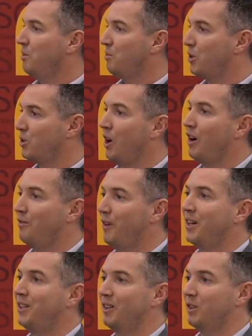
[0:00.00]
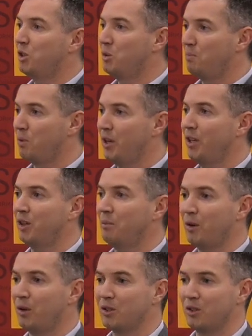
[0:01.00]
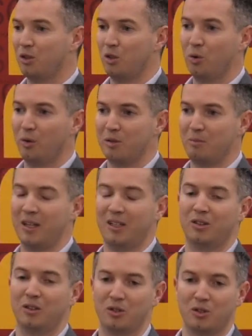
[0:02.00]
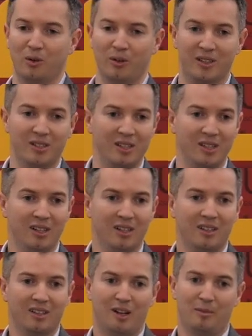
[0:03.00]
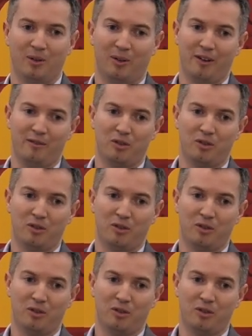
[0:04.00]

personified here, to bring the person who is making those stories come to life.